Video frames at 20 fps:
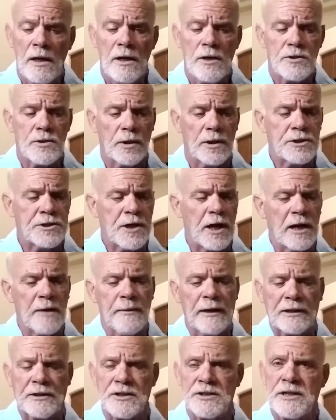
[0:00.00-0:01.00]
So let's talk
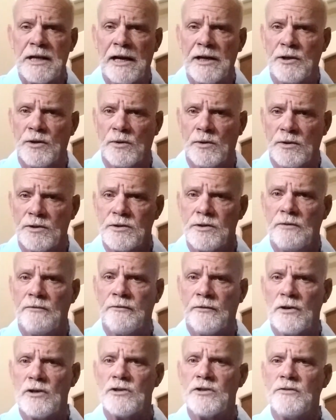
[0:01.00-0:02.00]
about the sight holes.
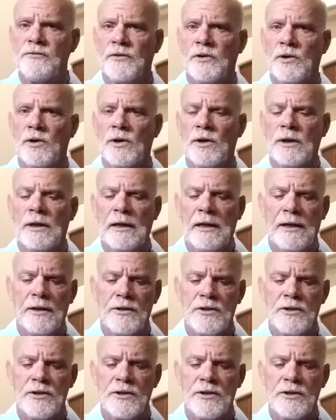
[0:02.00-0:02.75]
First of all,